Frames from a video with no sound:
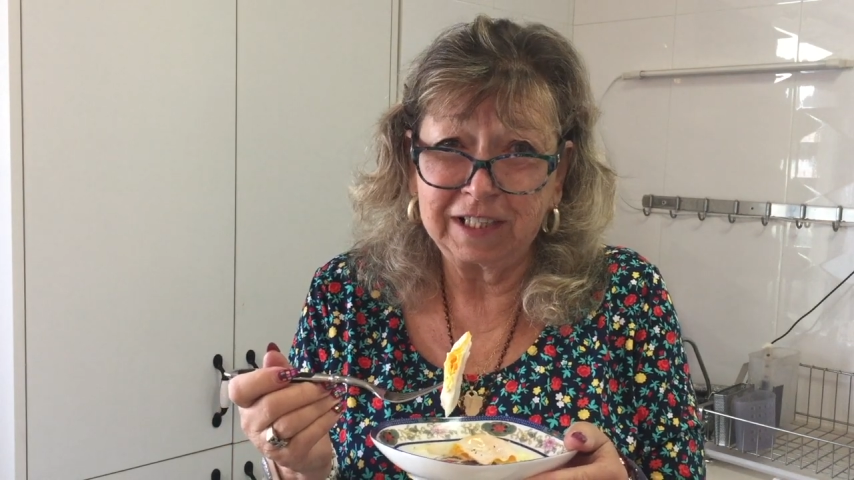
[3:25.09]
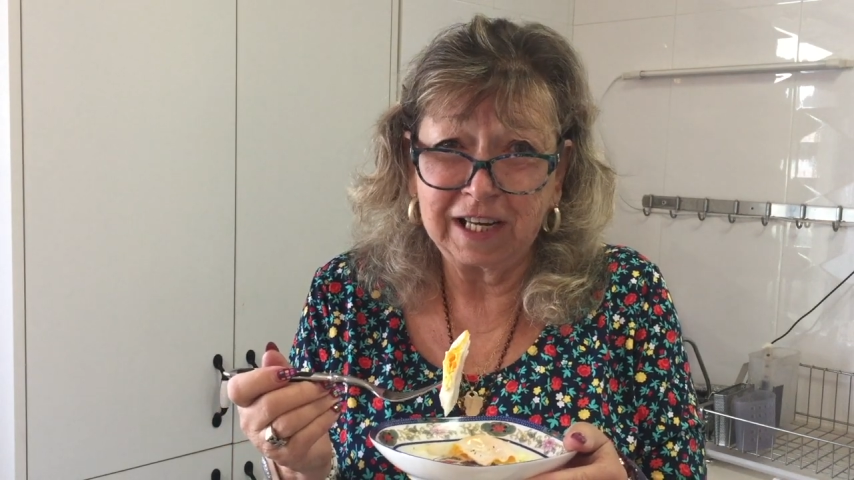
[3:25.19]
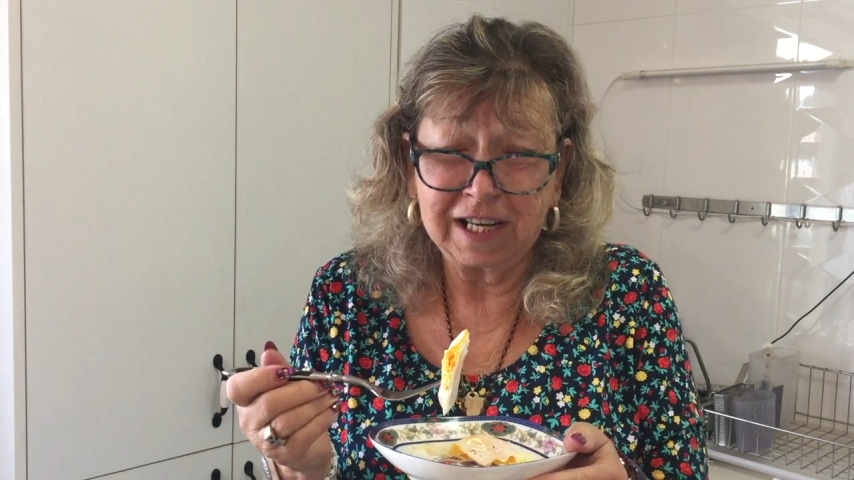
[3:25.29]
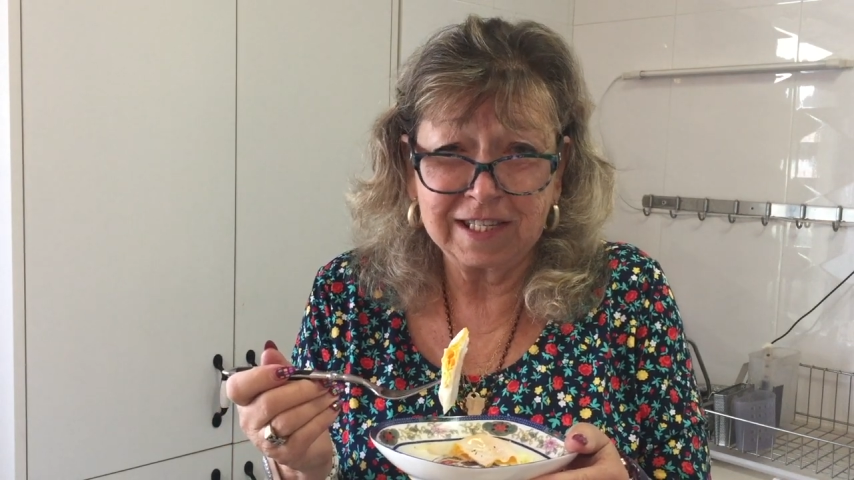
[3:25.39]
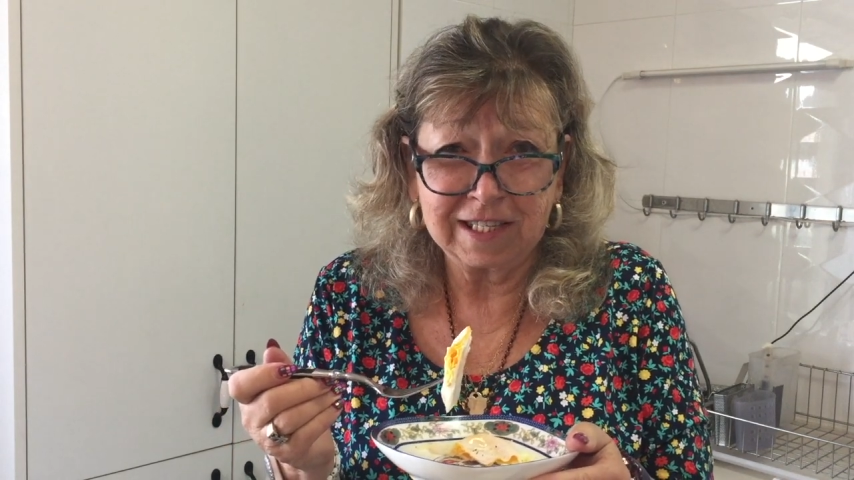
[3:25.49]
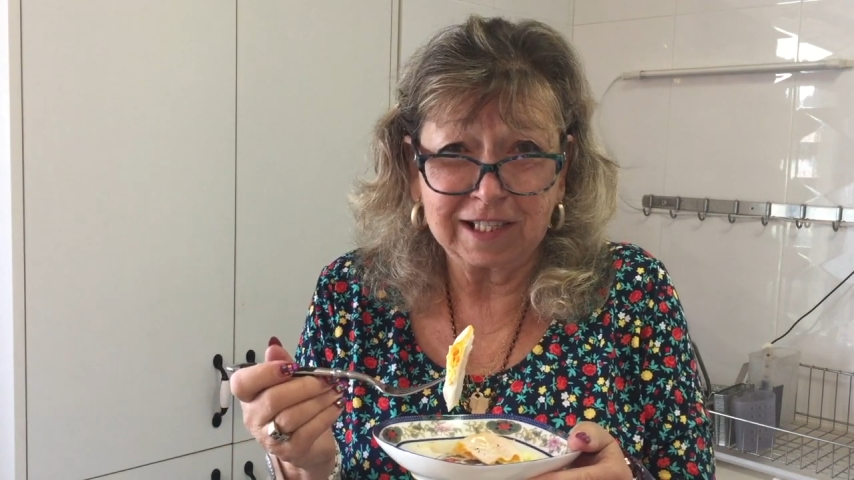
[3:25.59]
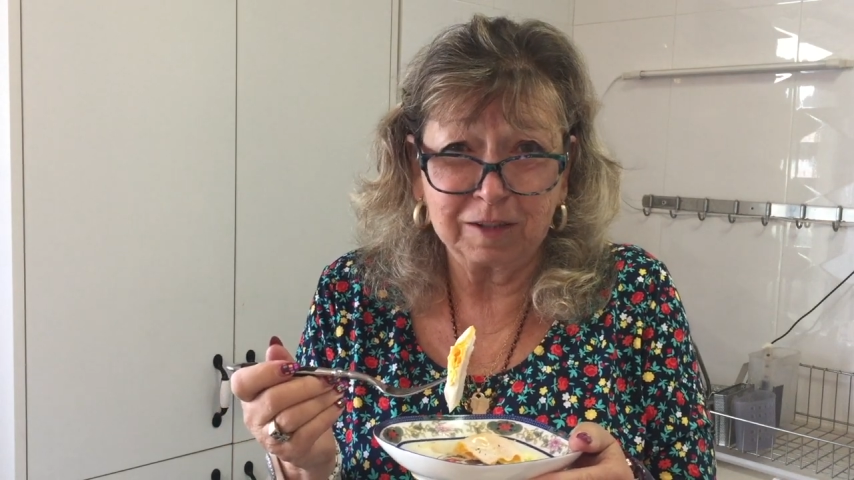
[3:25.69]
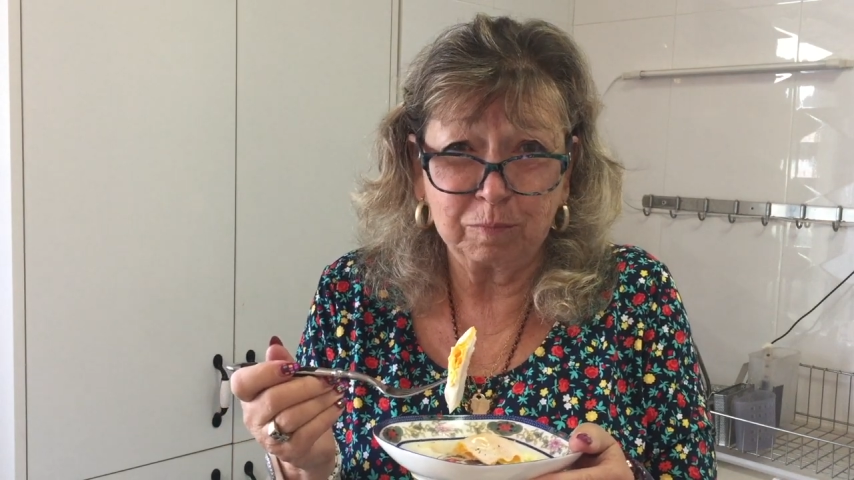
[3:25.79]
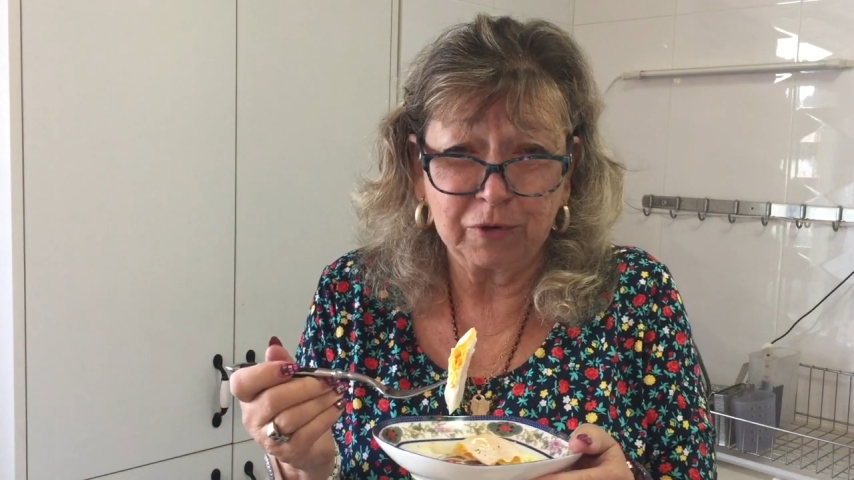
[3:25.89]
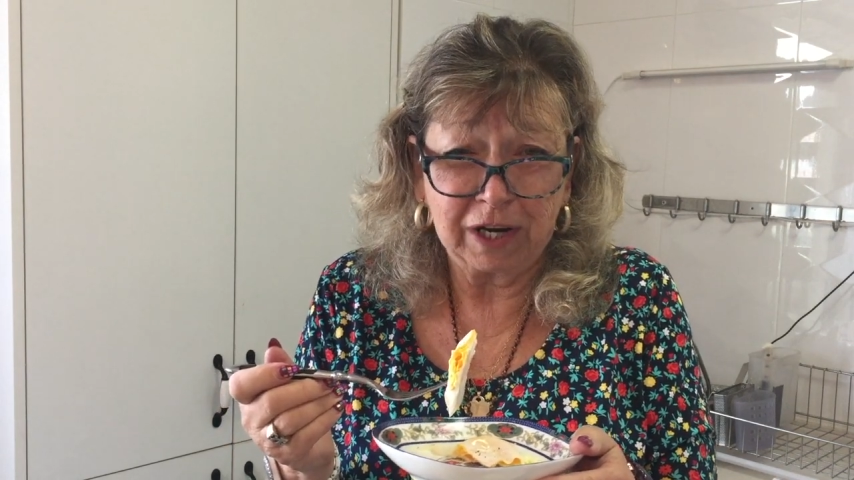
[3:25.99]
nice little
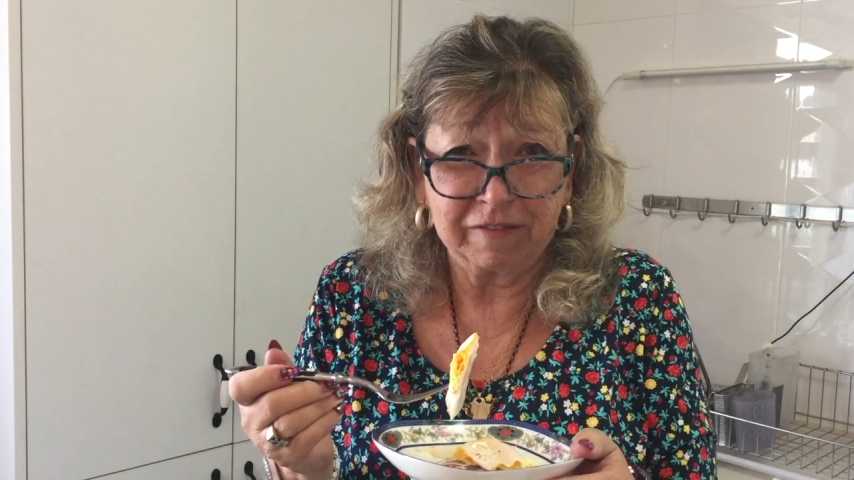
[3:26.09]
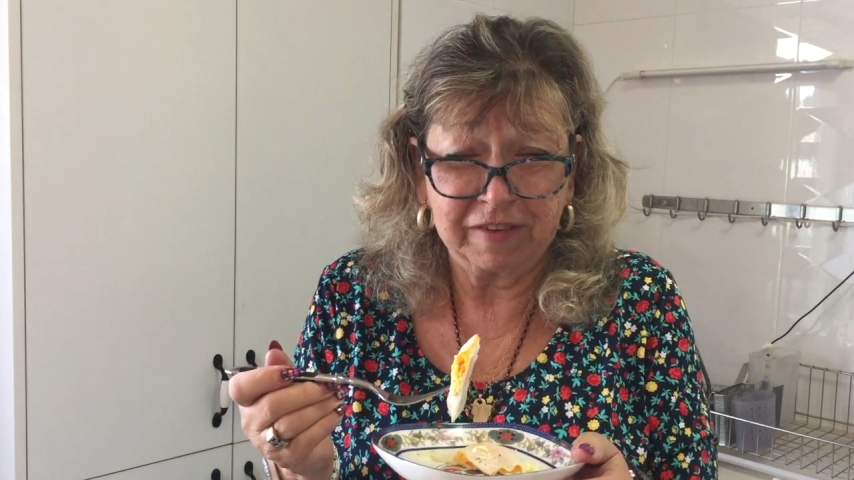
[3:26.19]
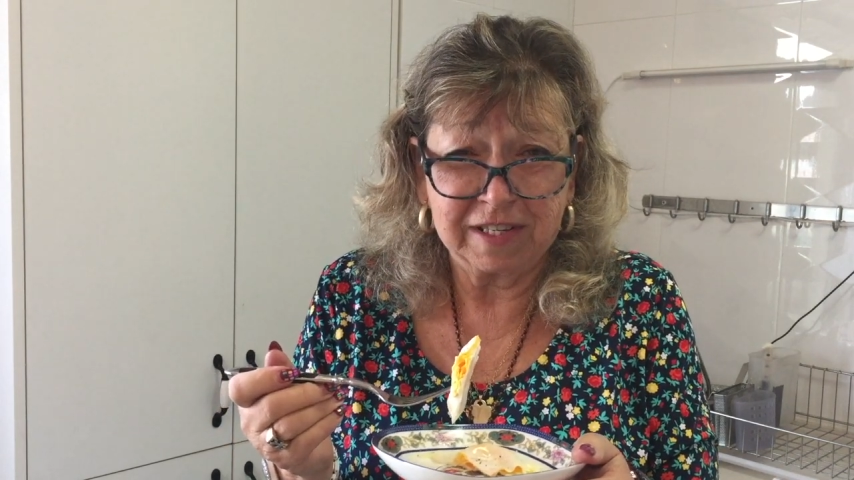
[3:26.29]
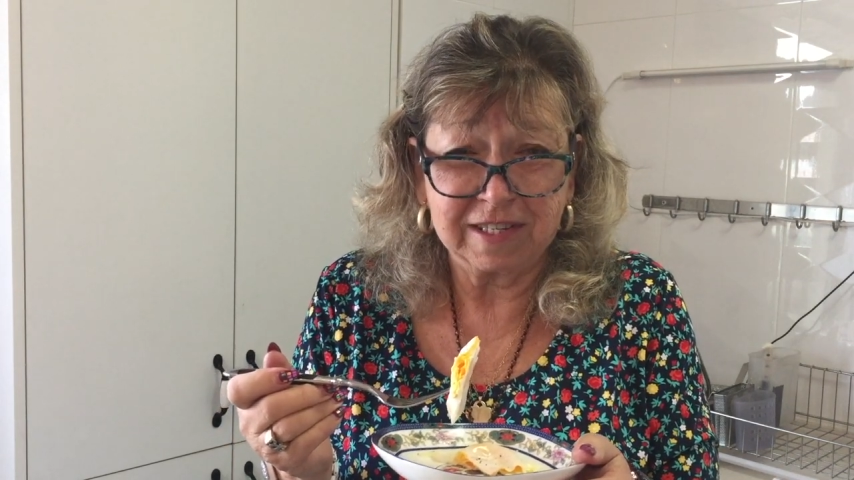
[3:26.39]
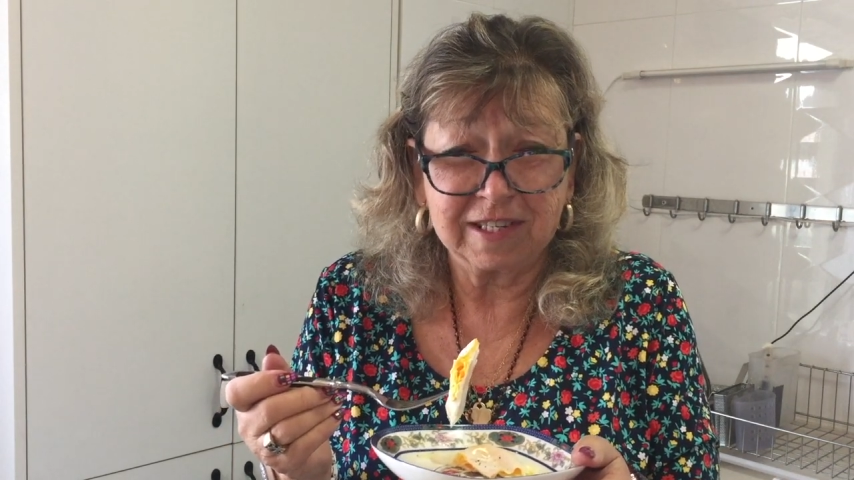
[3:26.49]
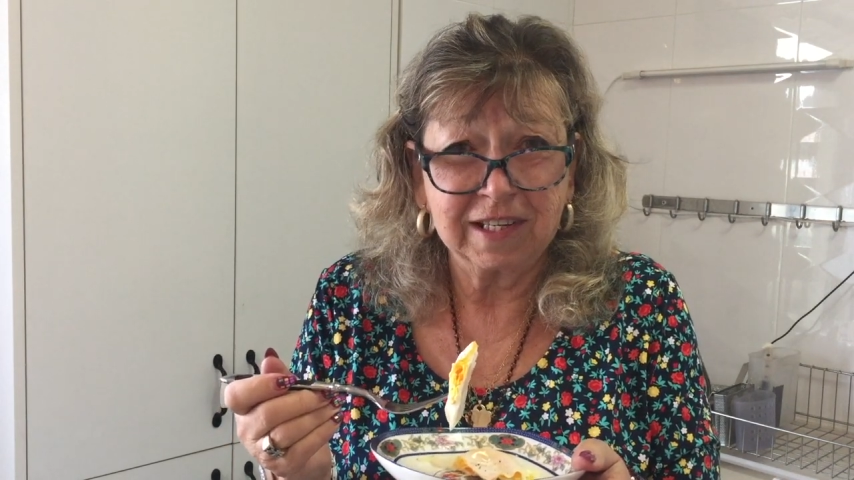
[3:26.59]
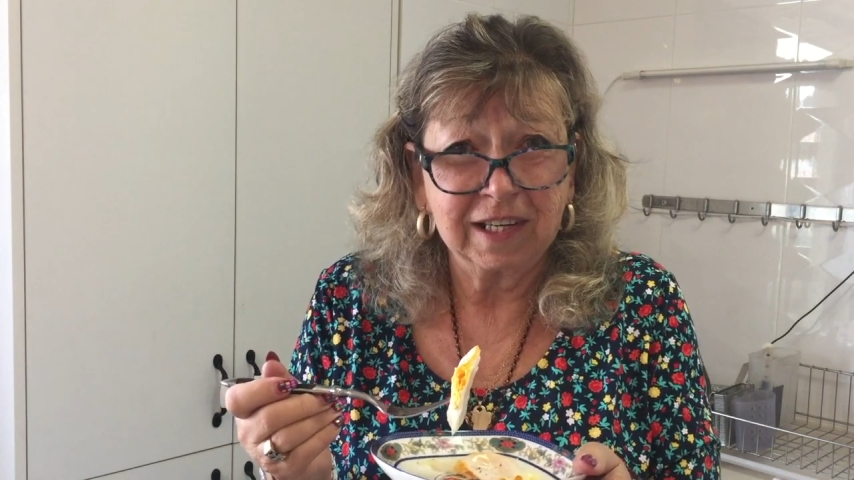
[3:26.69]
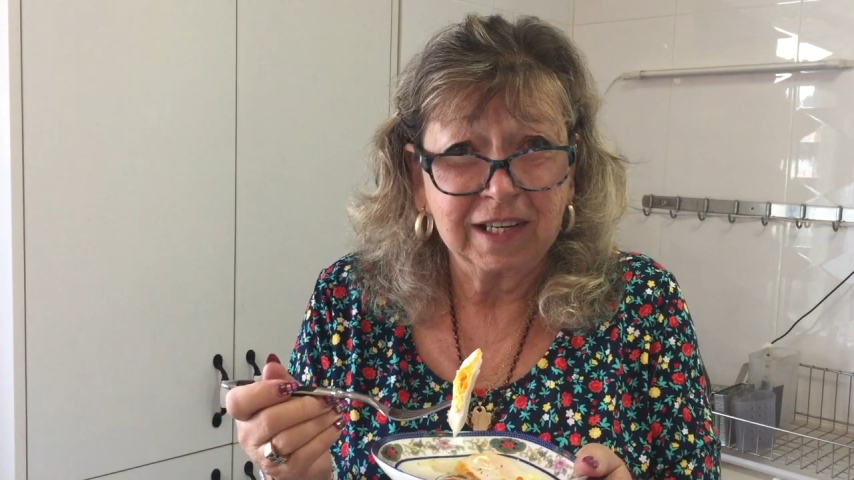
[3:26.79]
breakfast?